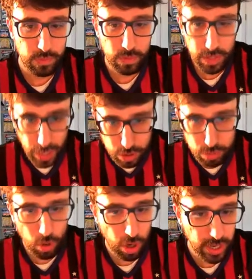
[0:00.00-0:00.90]
Yeah,
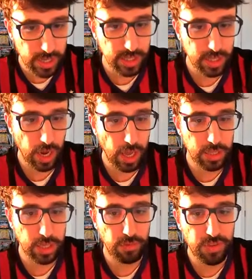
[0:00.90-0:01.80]
tomorrow against
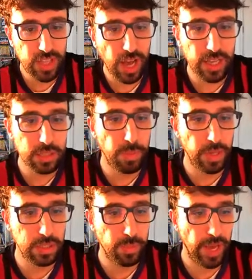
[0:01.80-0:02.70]
Atalanta. Vidal
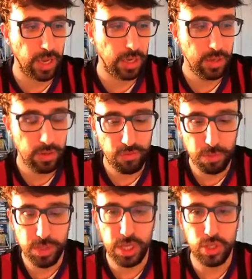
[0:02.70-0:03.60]
is back from
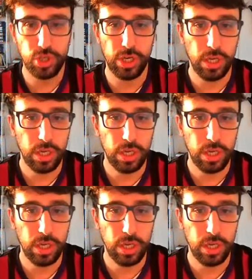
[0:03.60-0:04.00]
the injury.